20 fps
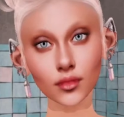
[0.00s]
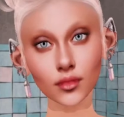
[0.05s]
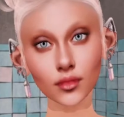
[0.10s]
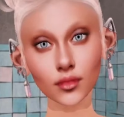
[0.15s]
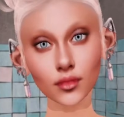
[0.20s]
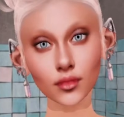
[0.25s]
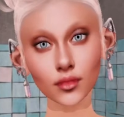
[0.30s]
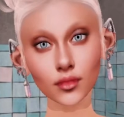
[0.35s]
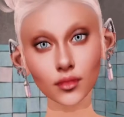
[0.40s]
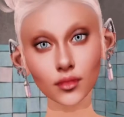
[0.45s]

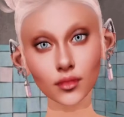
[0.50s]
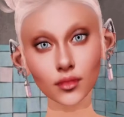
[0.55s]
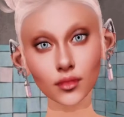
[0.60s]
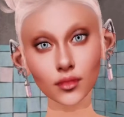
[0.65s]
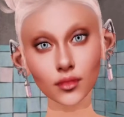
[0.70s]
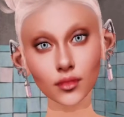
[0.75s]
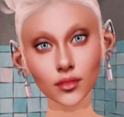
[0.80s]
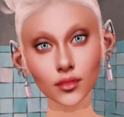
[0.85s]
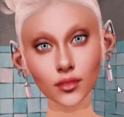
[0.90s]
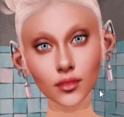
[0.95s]

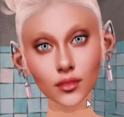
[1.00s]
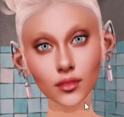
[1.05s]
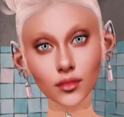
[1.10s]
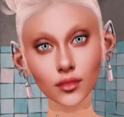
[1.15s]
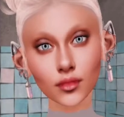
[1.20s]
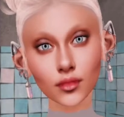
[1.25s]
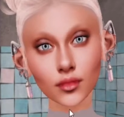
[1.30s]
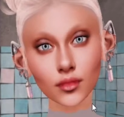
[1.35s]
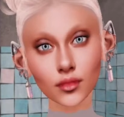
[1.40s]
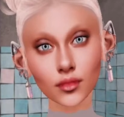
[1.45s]

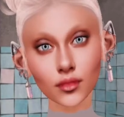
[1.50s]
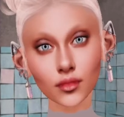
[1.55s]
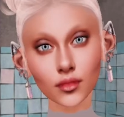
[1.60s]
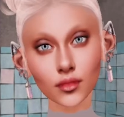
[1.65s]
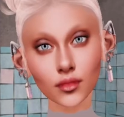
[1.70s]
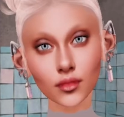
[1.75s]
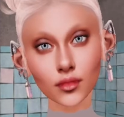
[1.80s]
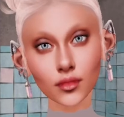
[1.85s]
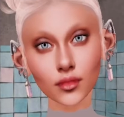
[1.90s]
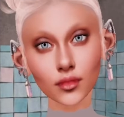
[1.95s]

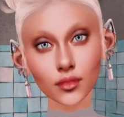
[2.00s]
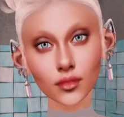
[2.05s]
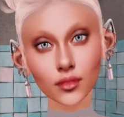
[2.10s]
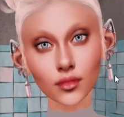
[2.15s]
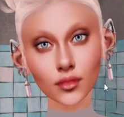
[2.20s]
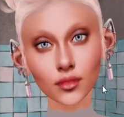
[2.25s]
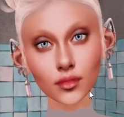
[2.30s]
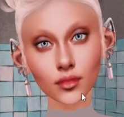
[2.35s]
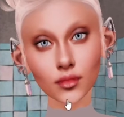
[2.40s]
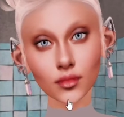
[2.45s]

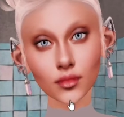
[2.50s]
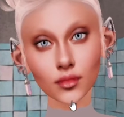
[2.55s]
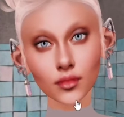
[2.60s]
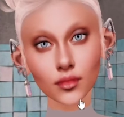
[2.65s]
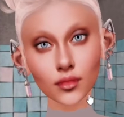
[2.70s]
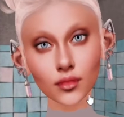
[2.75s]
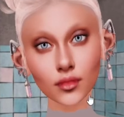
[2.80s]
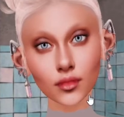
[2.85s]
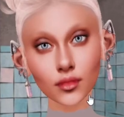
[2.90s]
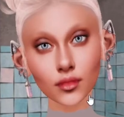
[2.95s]

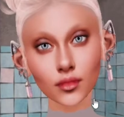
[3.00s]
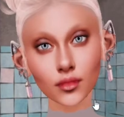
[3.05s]
(no one is talking)